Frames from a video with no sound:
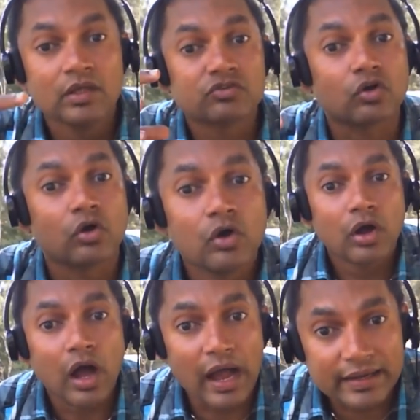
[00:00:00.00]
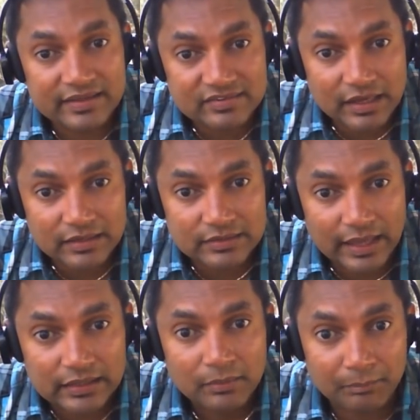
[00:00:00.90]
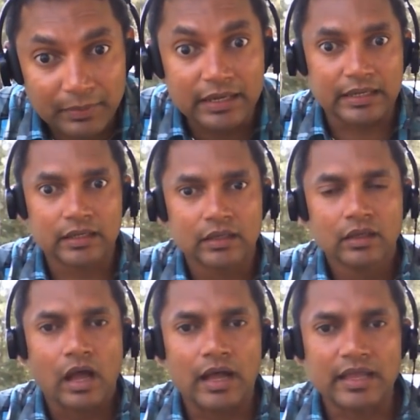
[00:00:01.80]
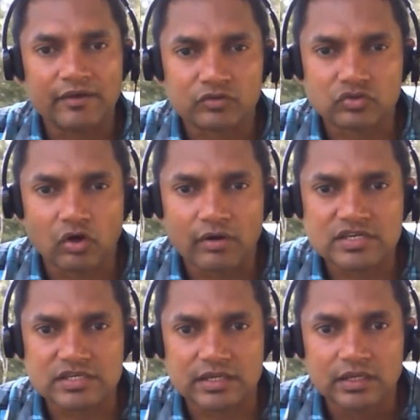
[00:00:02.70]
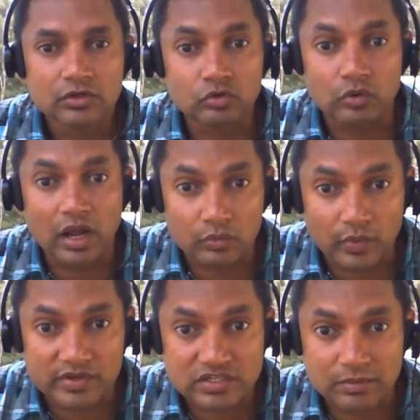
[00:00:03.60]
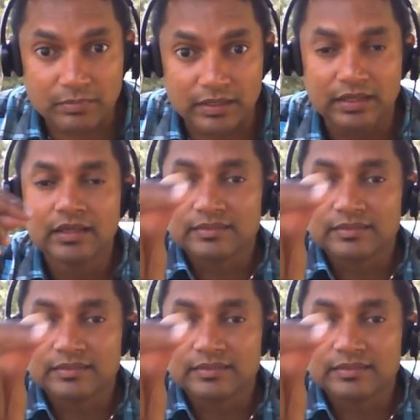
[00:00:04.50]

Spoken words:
So I decide that. Meaning, I have authority. You can't question me.